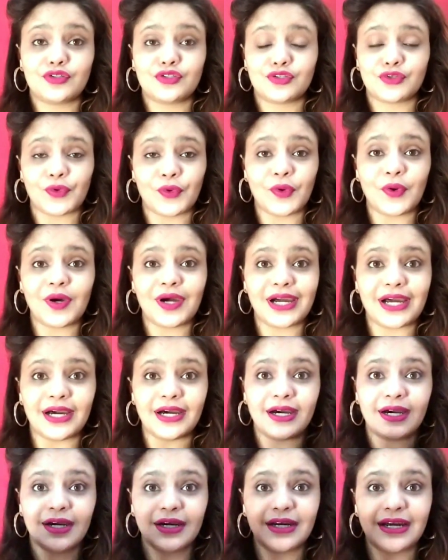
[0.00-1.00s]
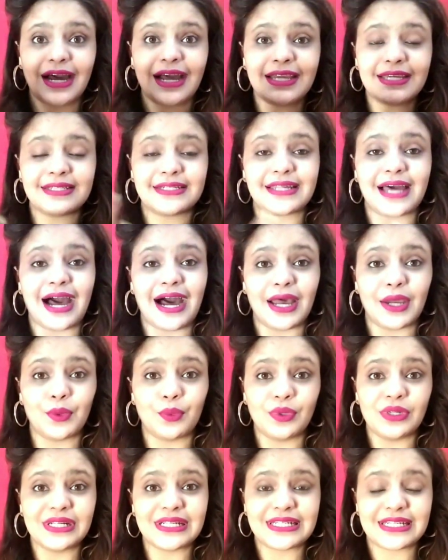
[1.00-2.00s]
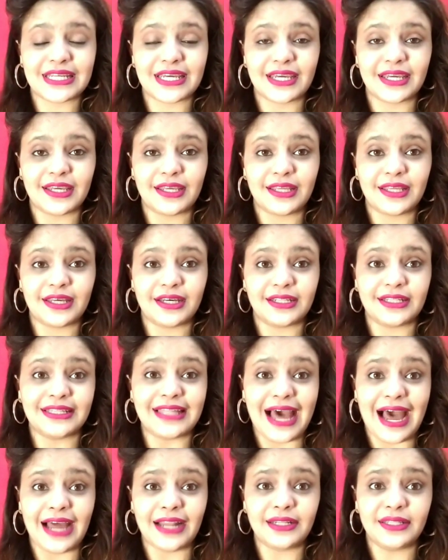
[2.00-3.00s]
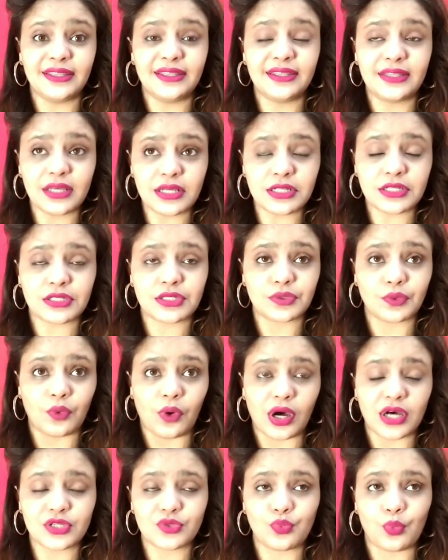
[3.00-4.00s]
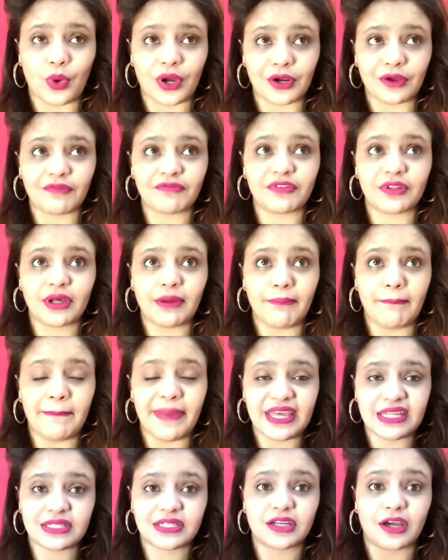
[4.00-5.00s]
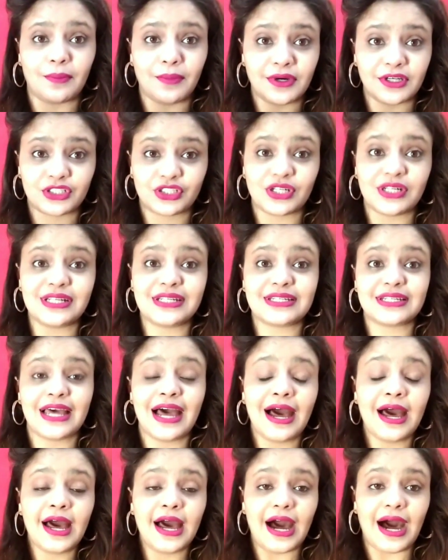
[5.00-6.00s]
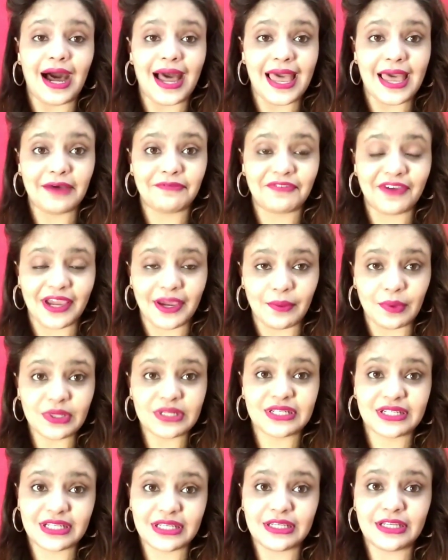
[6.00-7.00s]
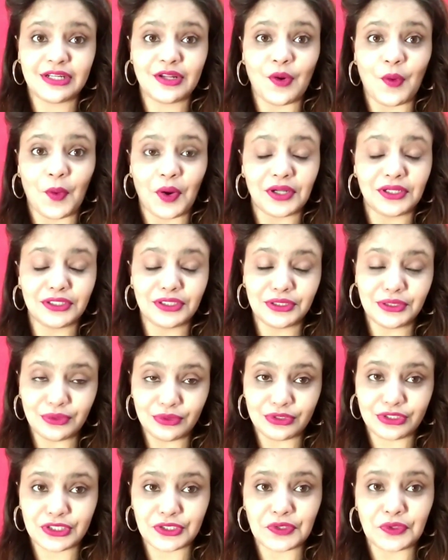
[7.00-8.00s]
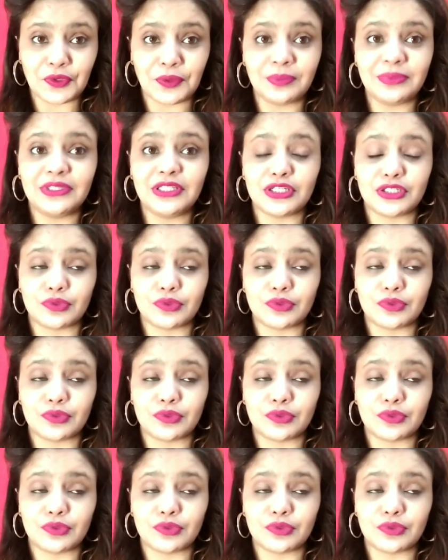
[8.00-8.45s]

So guys, I will say that this was one of the best commercials I have ever seen on YouTube.